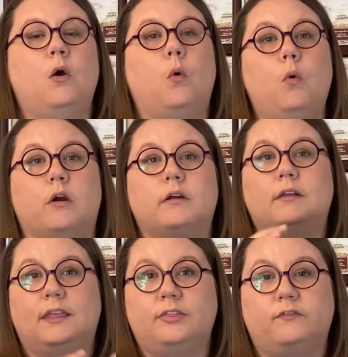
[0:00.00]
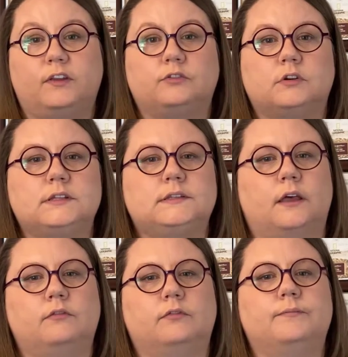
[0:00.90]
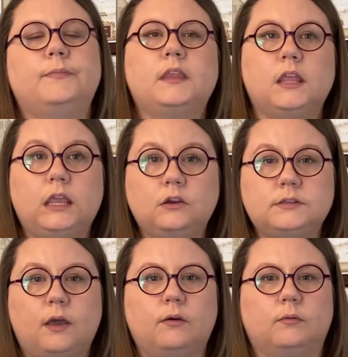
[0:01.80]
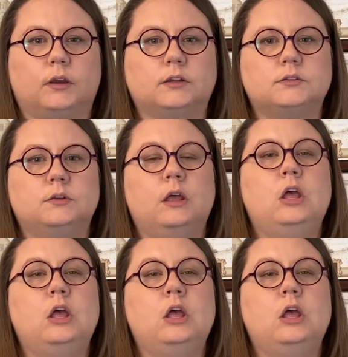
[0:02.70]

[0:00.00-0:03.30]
or in the filter itself. Here's how it works.